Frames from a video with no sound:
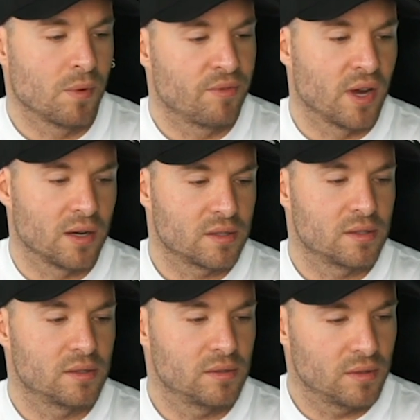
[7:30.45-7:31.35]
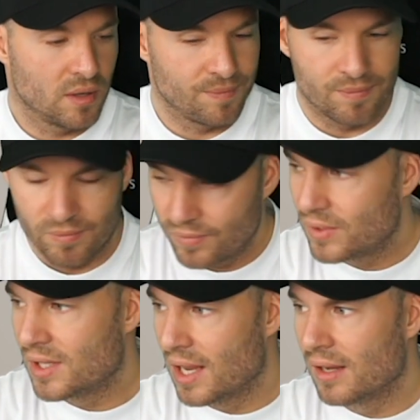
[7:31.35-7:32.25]
We've got
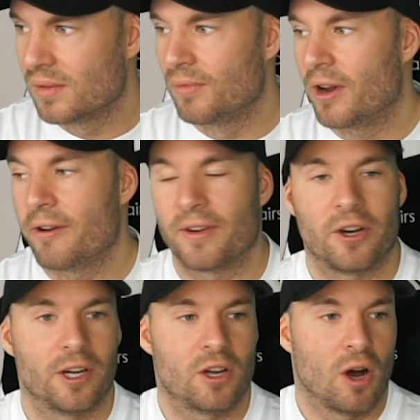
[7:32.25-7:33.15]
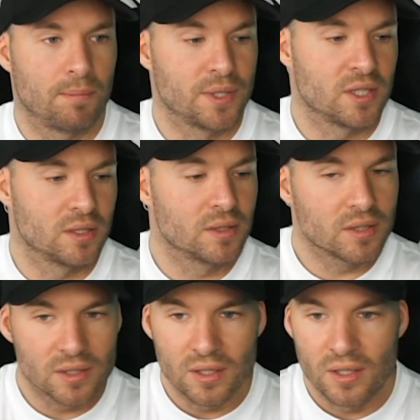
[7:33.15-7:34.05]
still some very, very
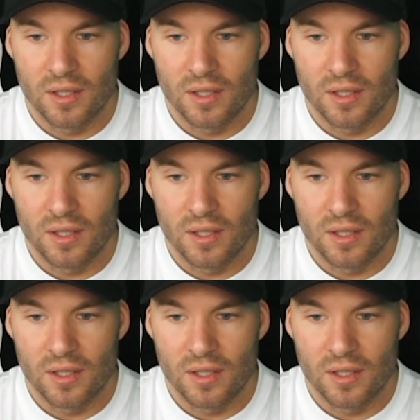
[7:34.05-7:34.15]
competent